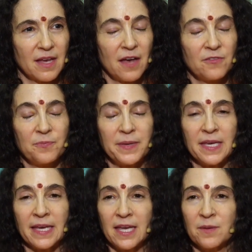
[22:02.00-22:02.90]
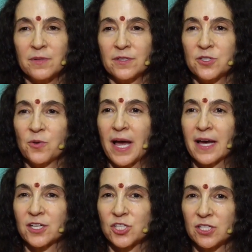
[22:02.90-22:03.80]
of being able to
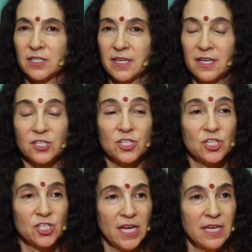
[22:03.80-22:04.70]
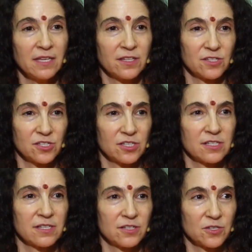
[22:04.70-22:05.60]
actually change
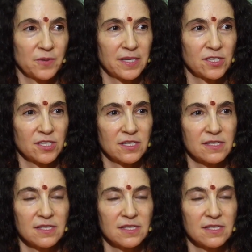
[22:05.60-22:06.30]
situations.